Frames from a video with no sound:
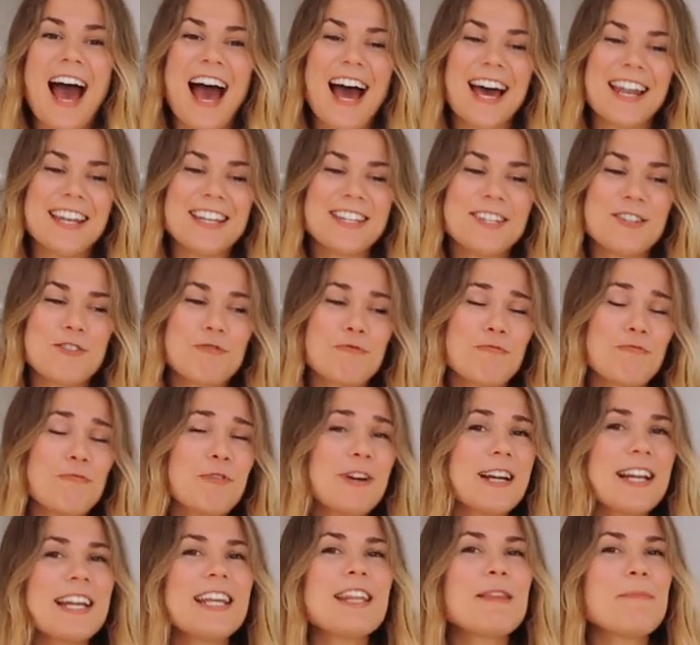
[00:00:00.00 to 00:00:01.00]
And
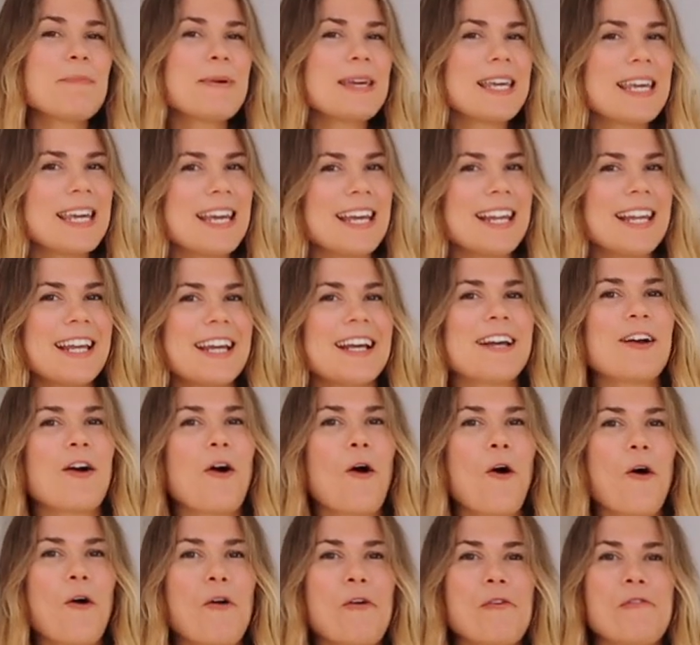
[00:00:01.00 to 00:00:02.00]
really the beginning
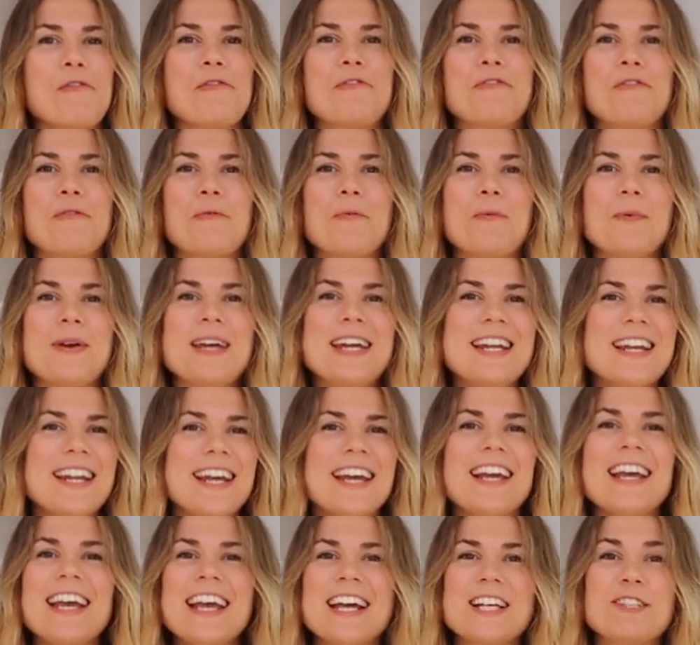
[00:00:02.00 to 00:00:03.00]
of
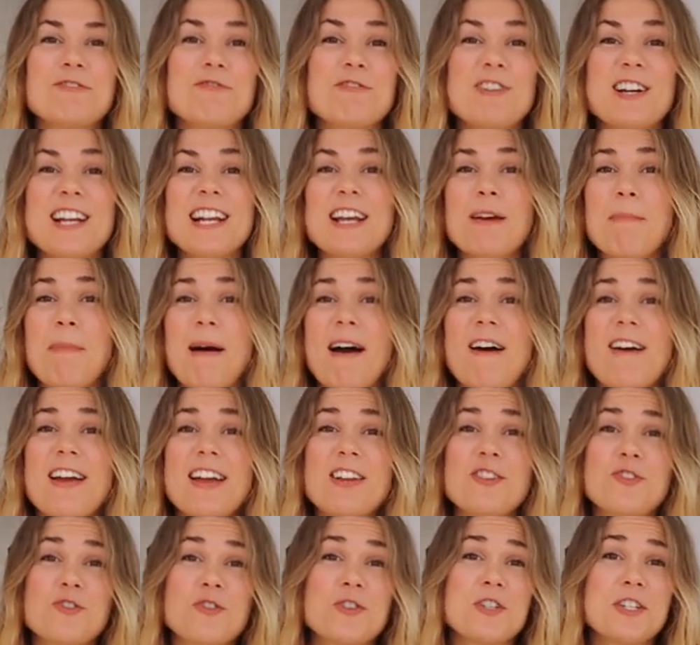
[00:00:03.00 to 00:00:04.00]
weaning is really about
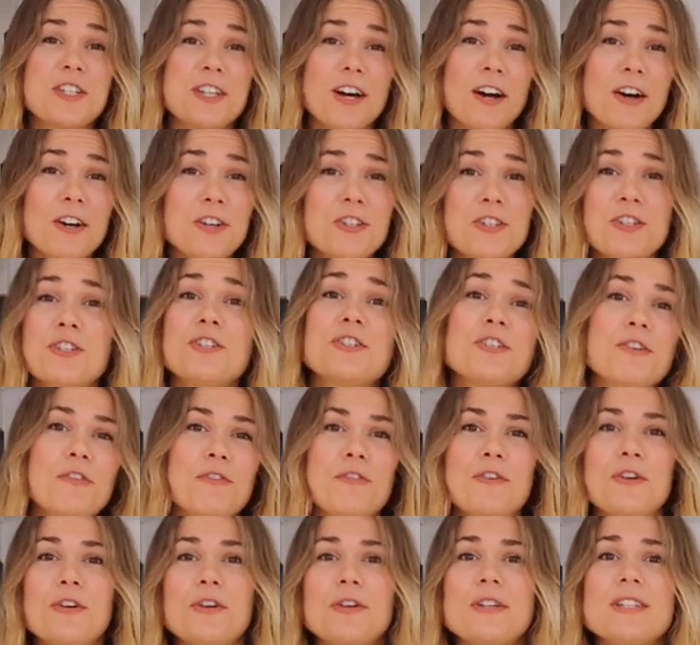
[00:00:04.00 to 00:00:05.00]
introduction to
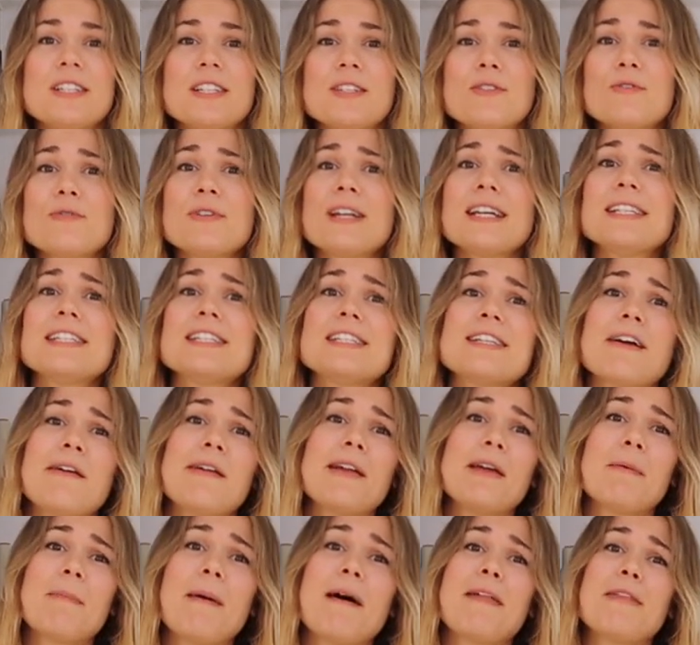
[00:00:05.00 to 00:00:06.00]
foods. It's not
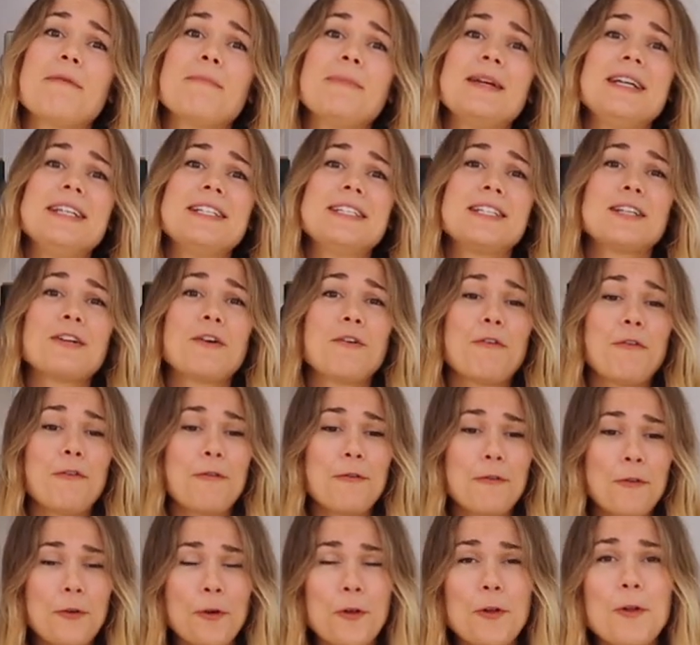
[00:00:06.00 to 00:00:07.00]
necessarily about them eating a
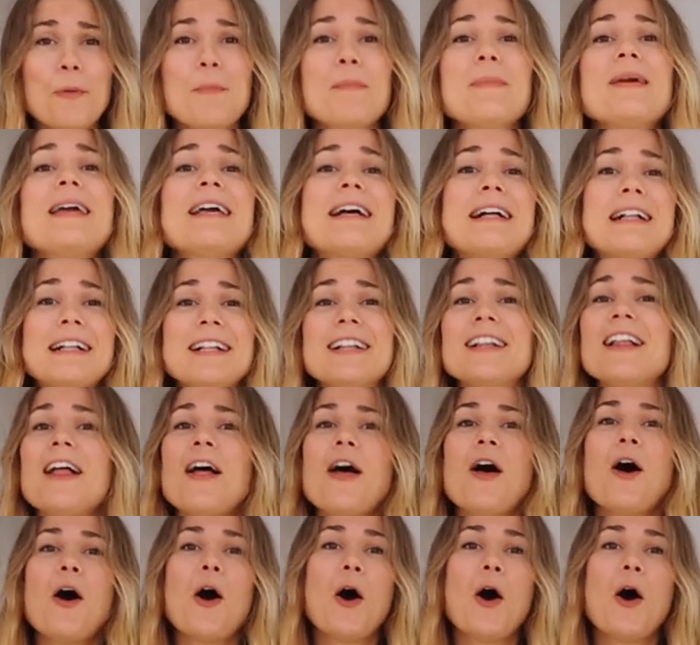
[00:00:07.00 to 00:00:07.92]
full meal.